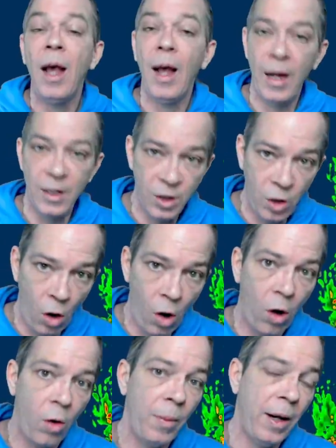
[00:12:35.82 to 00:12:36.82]
as
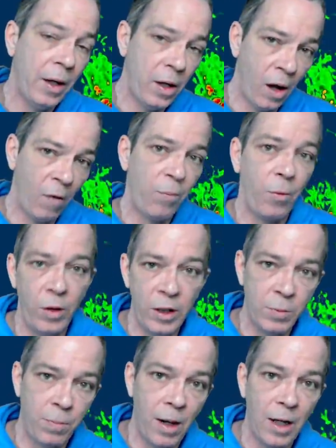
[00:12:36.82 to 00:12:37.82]
calm and comfortable
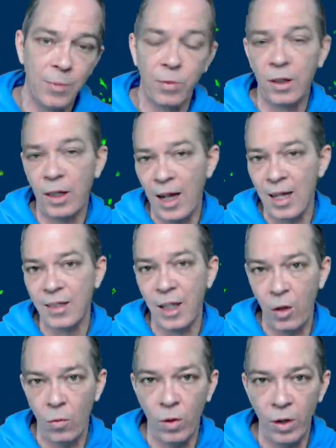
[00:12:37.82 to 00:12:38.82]
as possible. The last thing
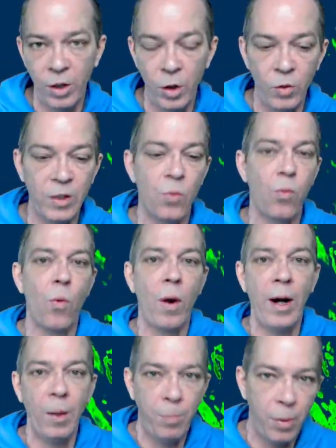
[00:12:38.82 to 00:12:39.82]
you want to do is
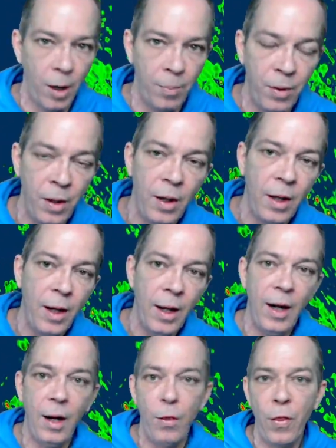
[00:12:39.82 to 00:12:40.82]
ramp up
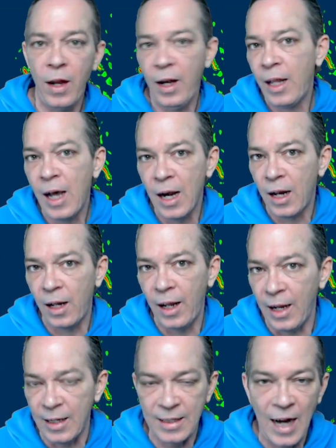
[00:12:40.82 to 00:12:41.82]
any kind of
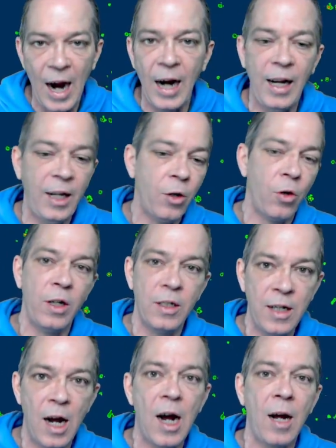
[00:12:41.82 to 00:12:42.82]
anxiety during this
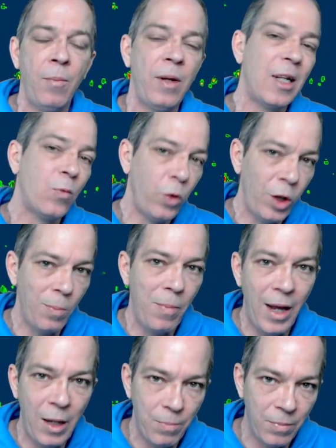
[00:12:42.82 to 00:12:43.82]
time. That's when you
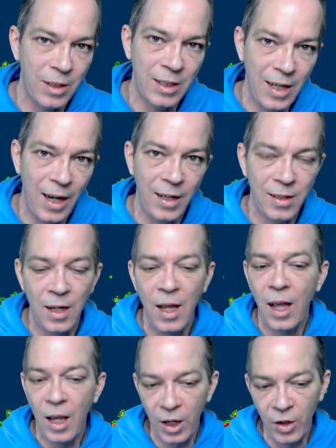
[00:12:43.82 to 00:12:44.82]
make mistakes
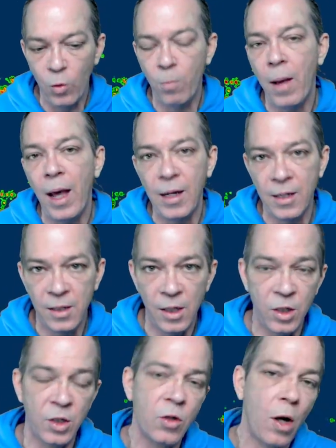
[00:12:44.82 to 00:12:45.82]
and you do bad
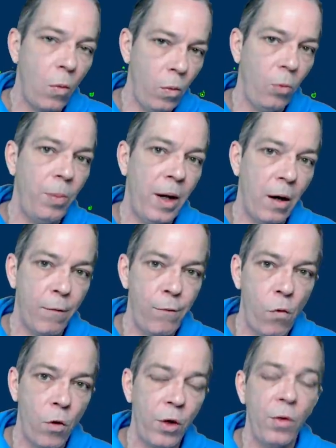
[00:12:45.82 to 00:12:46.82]
decisions. So I will be here
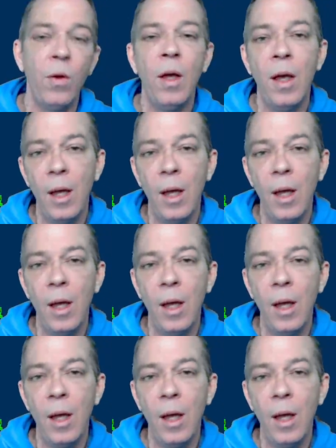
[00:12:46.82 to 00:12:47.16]
for you.